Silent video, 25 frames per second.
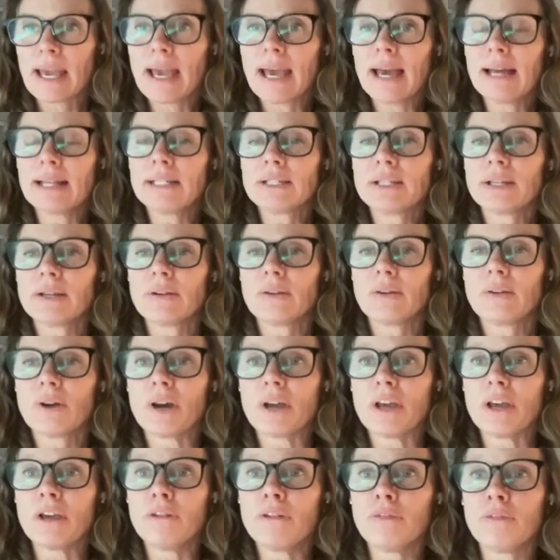And
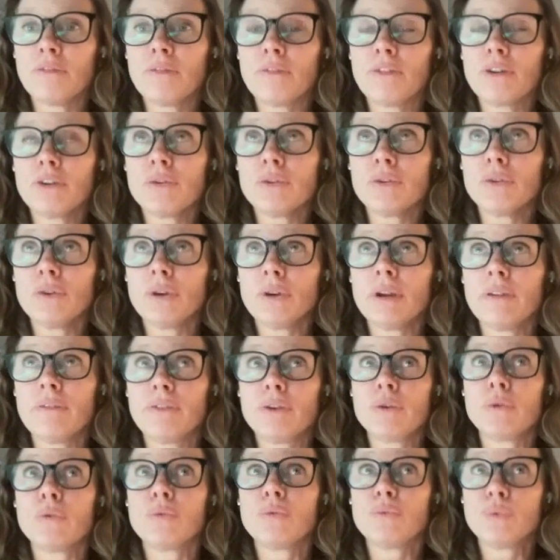
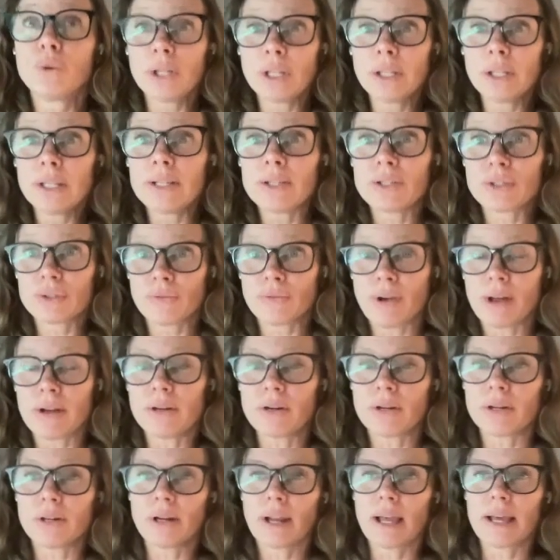if you really
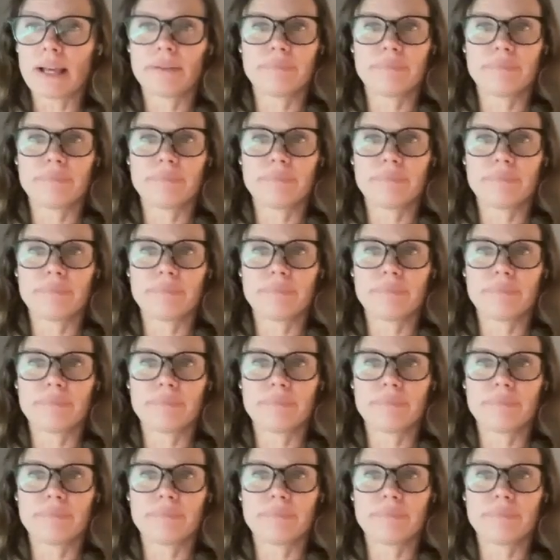surrendered,